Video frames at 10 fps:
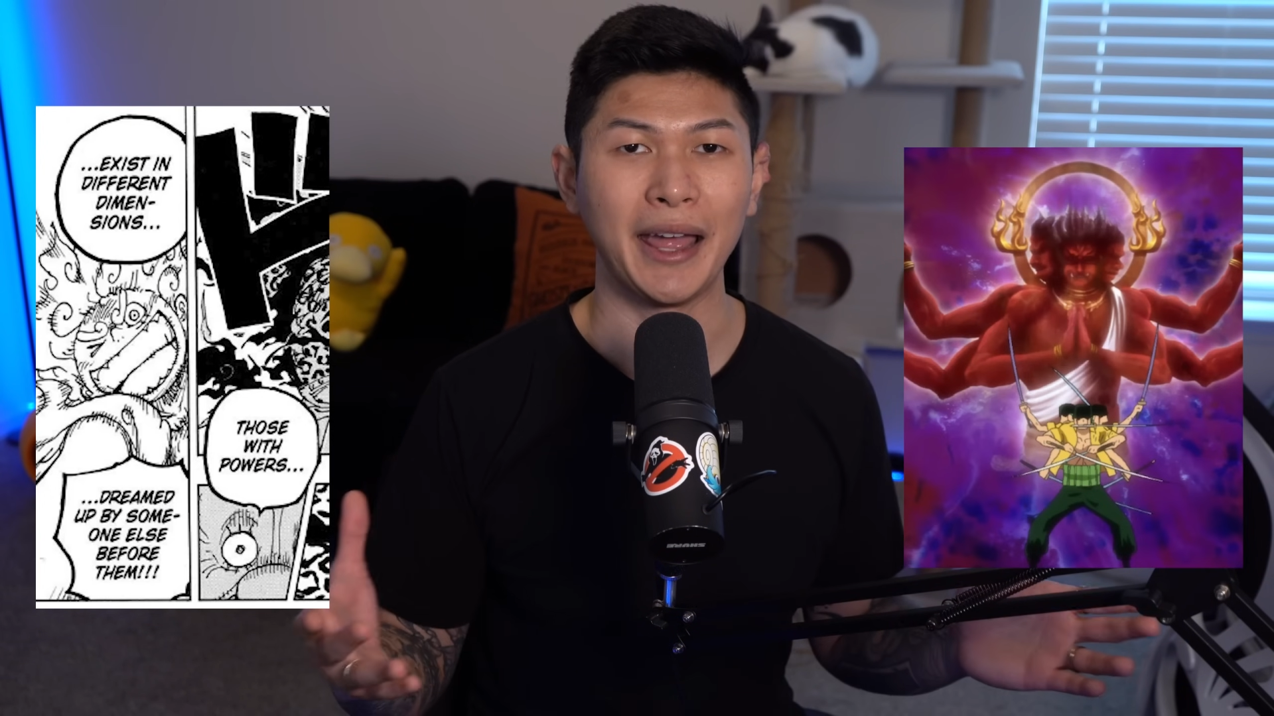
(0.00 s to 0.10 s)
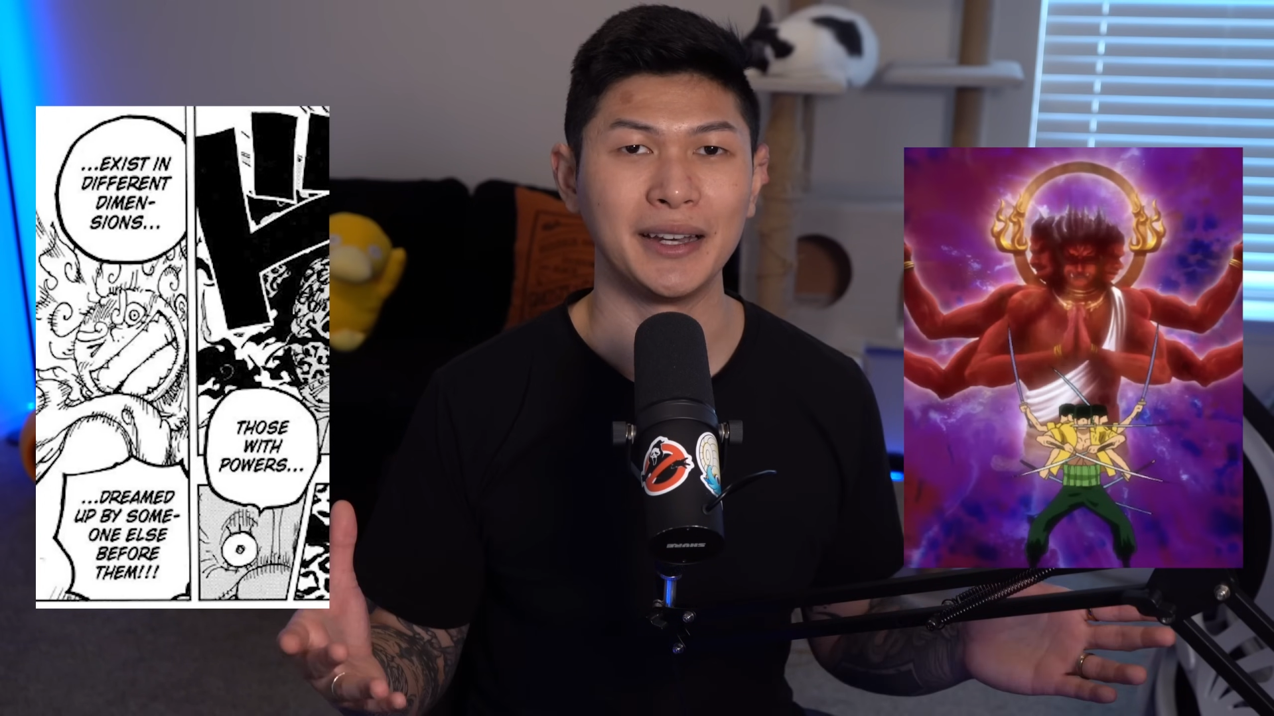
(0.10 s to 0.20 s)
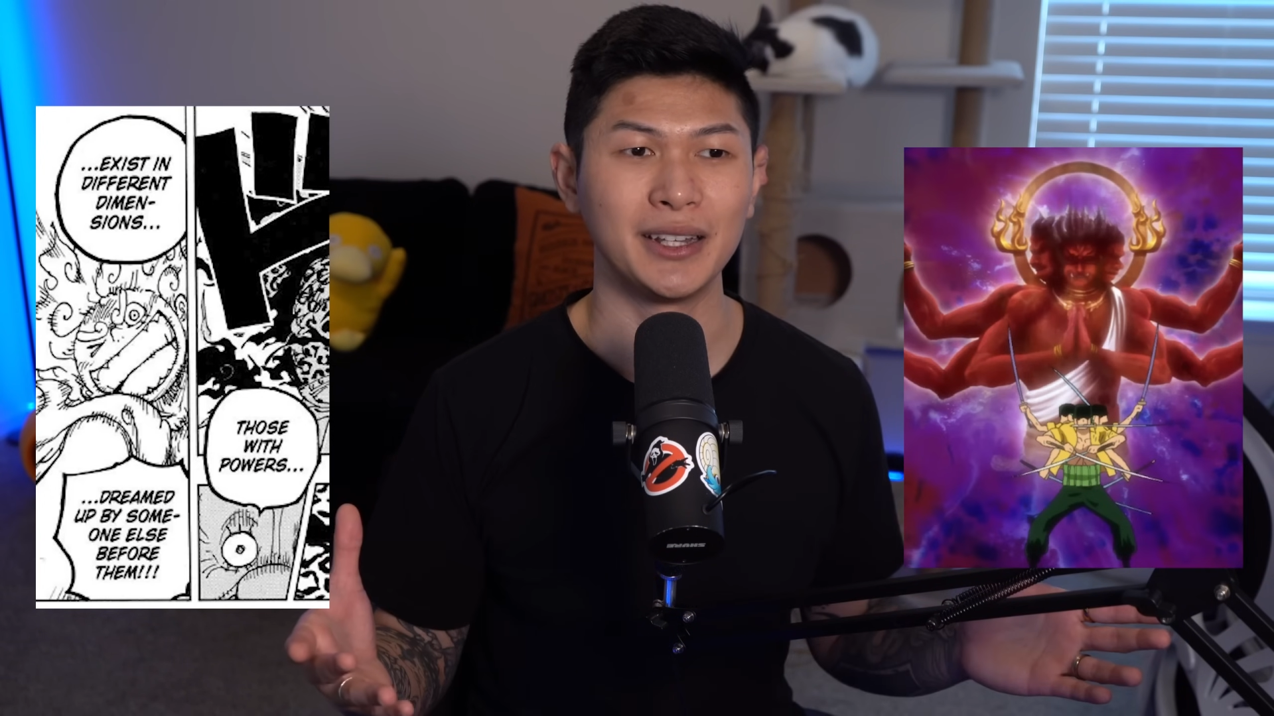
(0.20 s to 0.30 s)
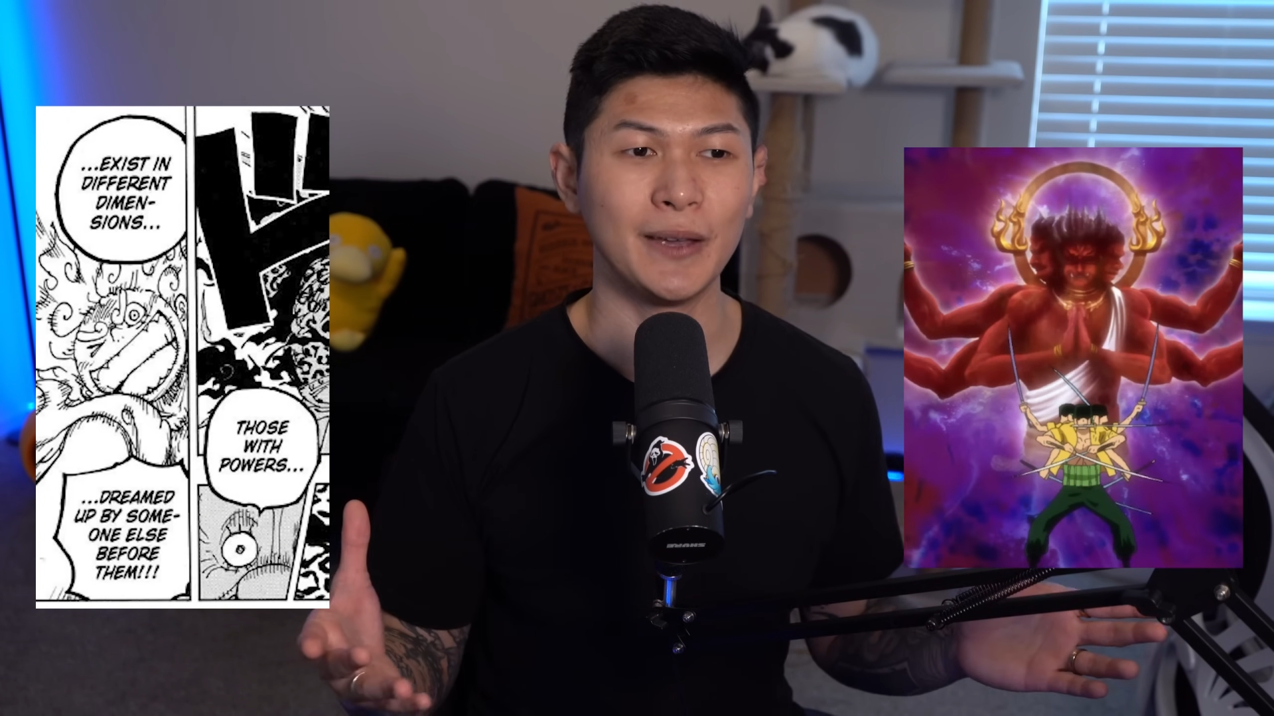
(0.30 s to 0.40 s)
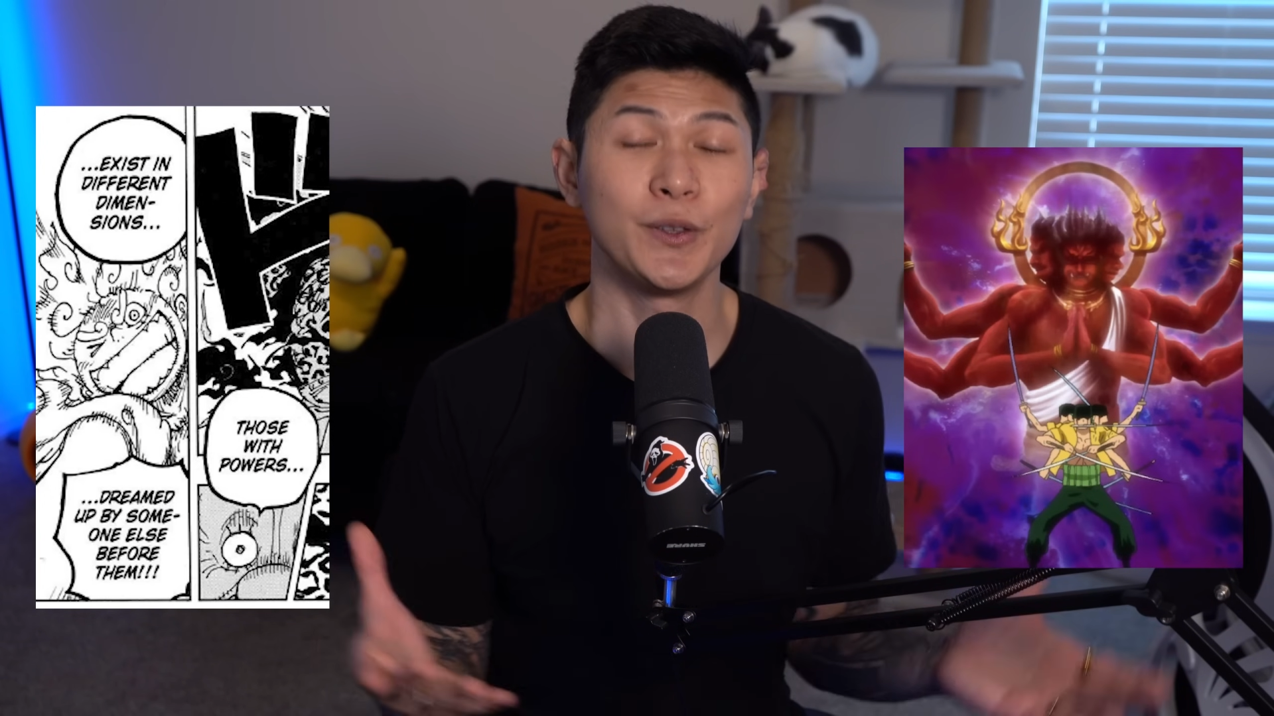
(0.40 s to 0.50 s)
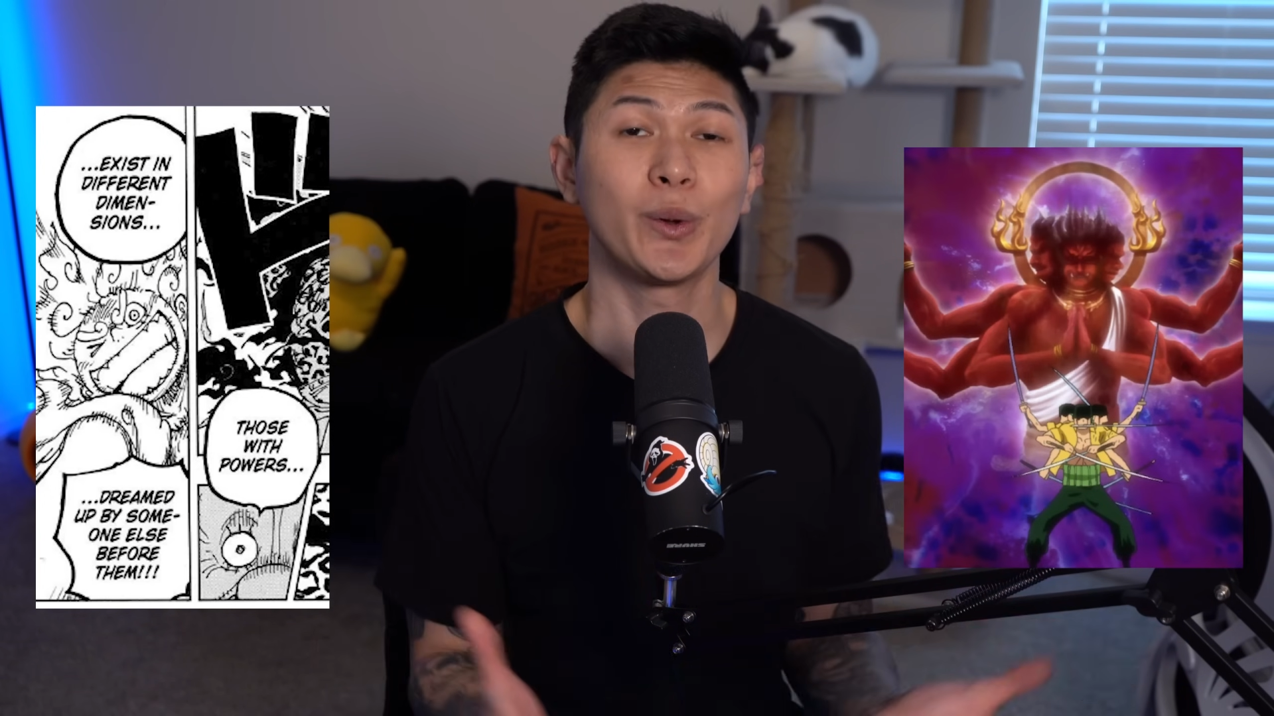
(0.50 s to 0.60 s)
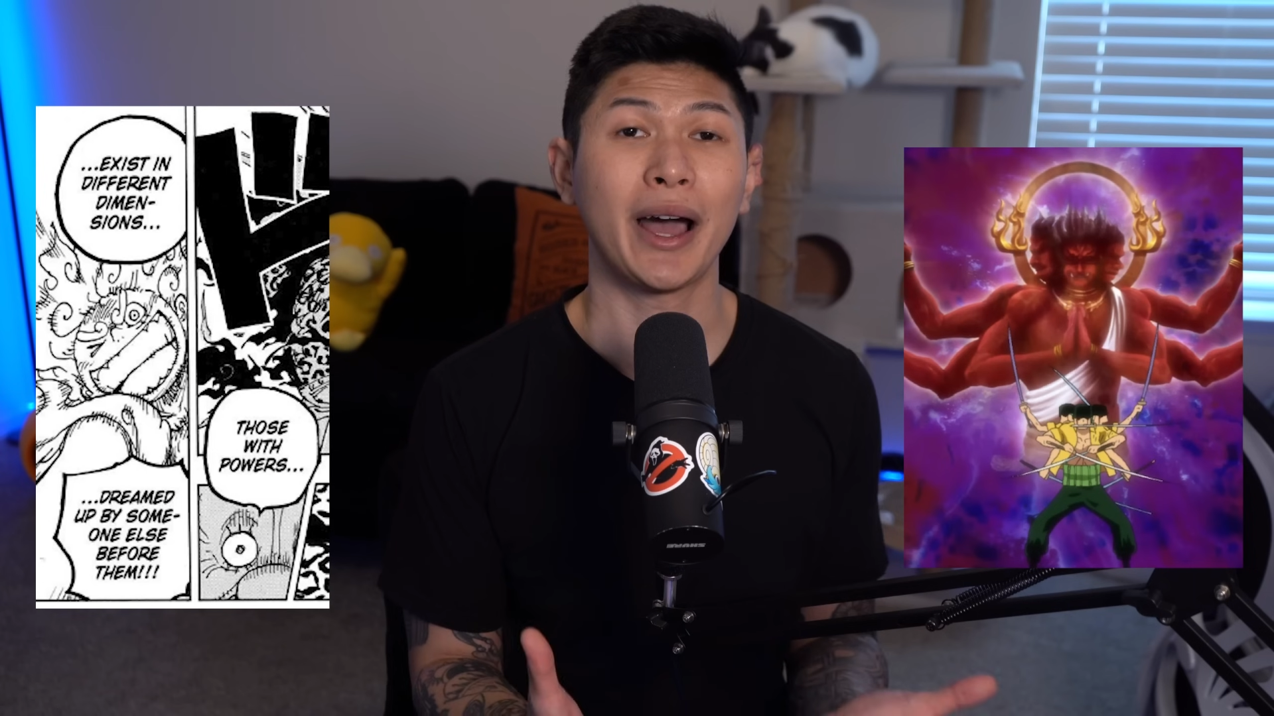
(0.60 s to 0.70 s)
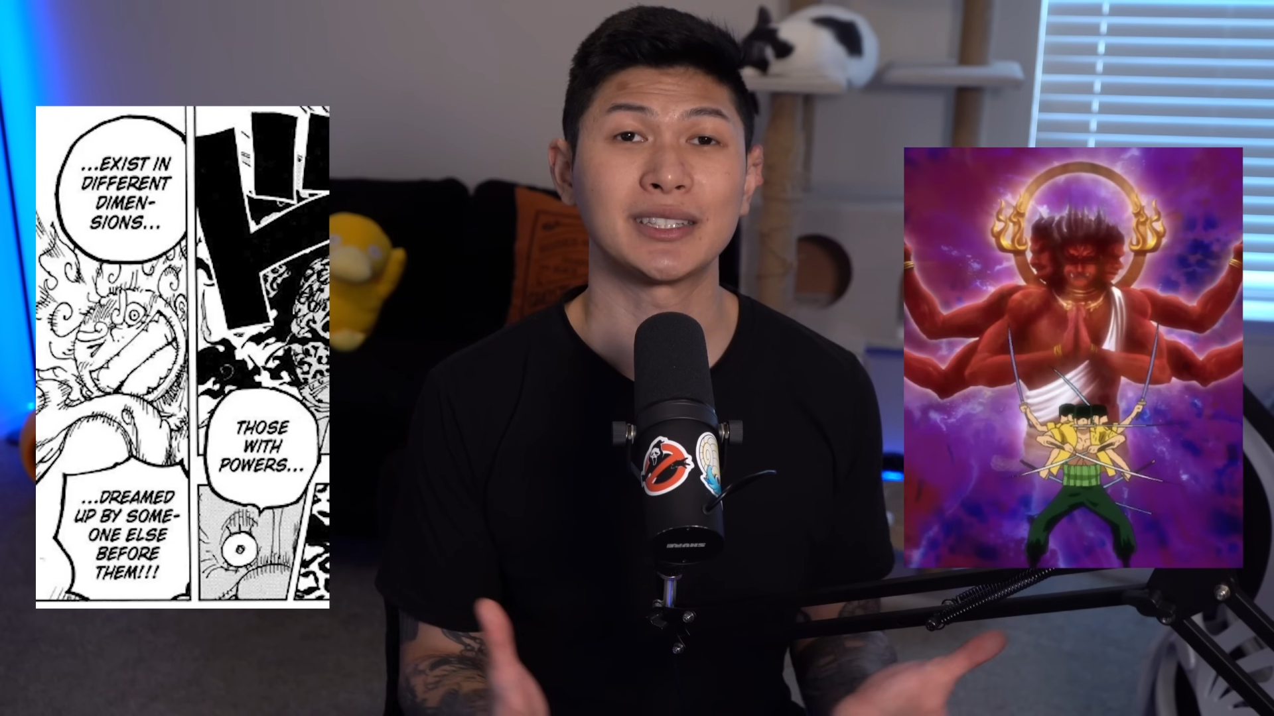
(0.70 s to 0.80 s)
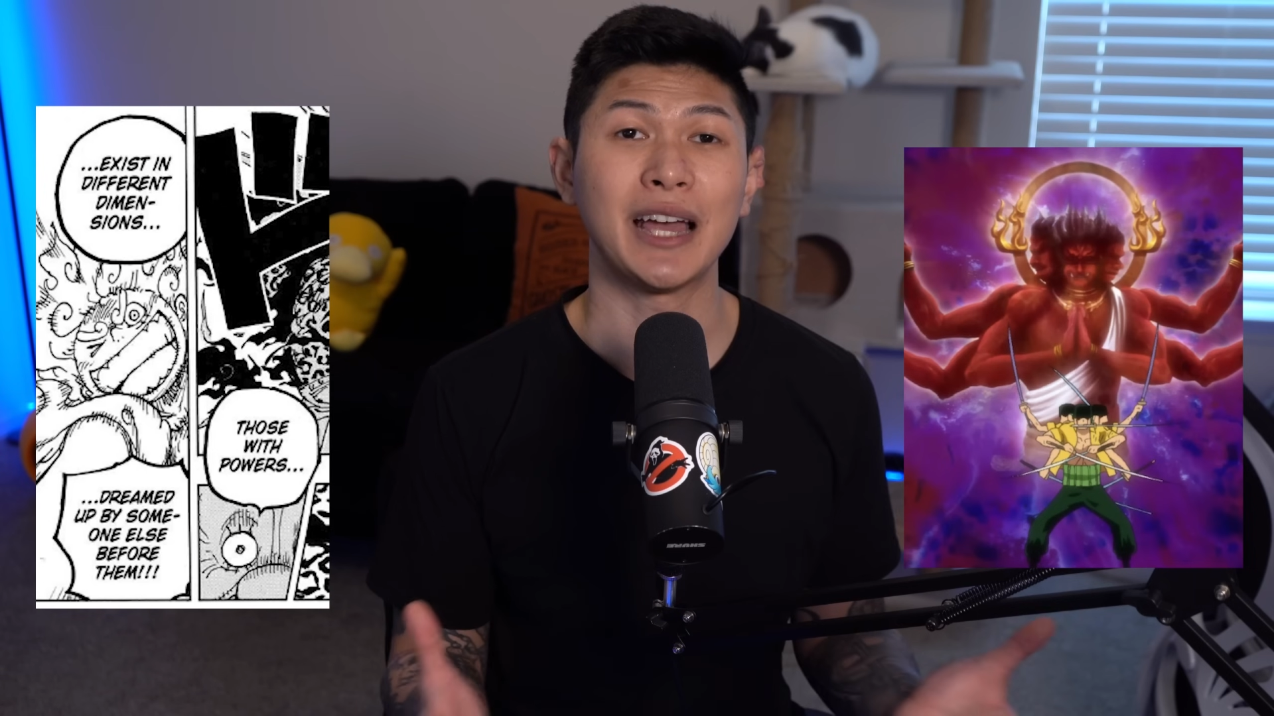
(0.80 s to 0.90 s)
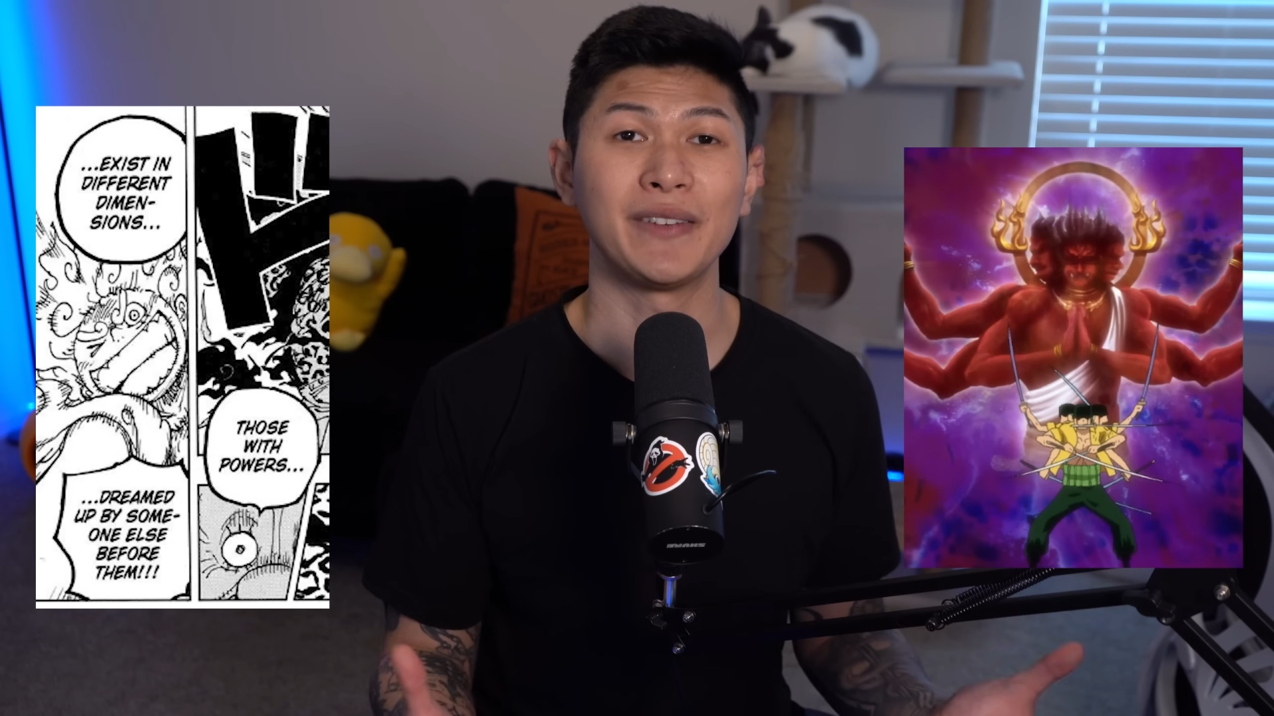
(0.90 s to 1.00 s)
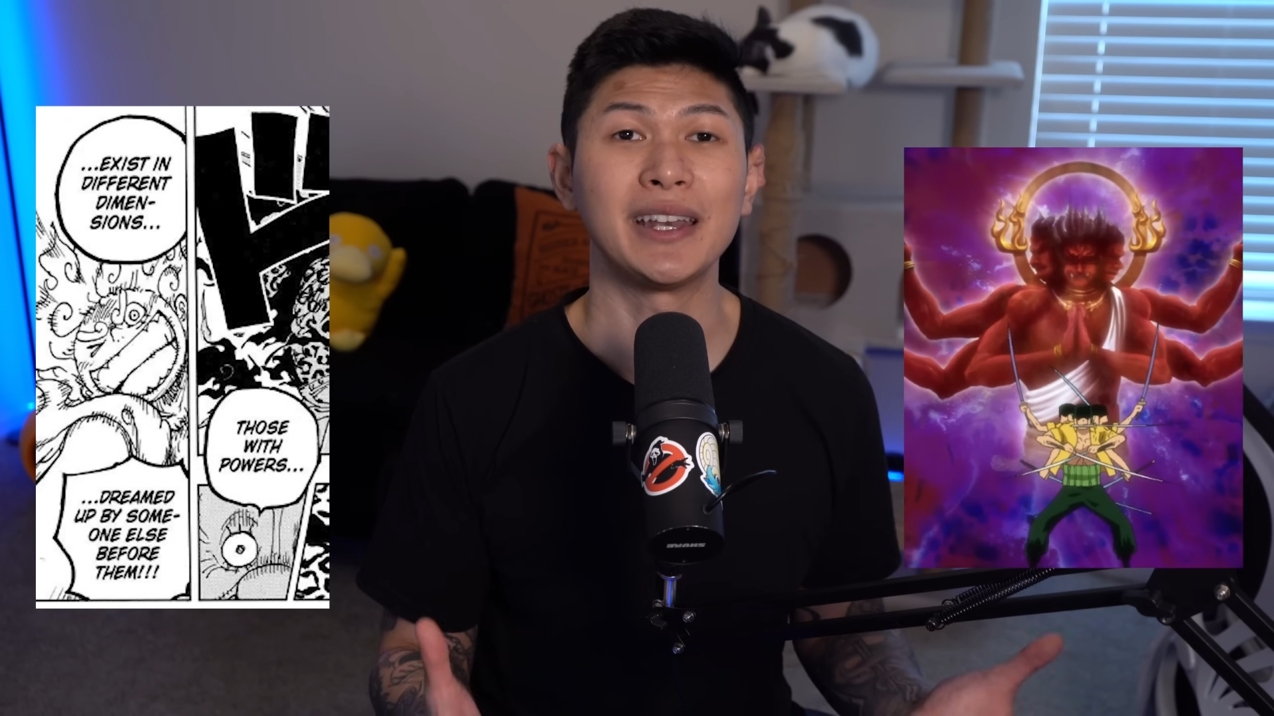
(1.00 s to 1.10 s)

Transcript: And if you guys have